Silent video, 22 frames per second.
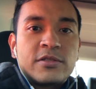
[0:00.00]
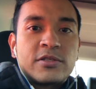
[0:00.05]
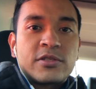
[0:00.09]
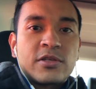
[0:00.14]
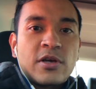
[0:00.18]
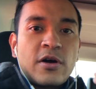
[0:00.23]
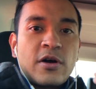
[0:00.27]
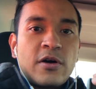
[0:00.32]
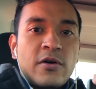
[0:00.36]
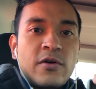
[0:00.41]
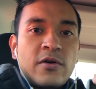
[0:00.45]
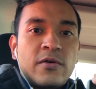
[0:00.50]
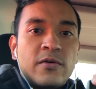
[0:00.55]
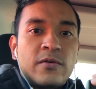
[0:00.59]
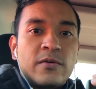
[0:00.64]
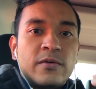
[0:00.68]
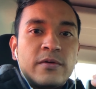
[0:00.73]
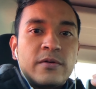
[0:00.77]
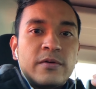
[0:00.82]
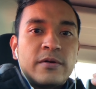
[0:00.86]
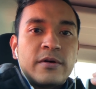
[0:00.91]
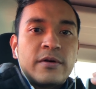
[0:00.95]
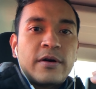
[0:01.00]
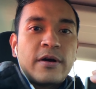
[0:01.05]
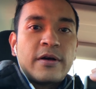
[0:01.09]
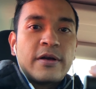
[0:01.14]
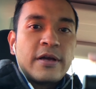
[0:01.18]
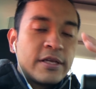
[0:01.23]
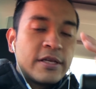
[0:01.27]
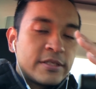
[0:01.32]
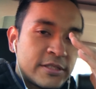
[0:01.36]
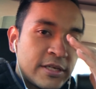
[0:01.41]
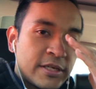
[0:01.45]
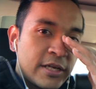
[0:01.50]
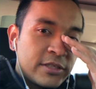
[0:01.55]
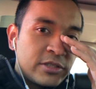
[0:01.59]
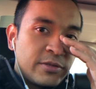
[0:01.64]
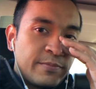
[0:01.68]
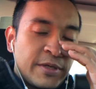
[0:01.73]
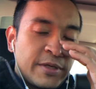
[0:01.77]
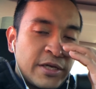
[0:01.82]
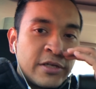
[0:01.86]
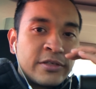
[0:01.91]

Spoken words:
So it's not to be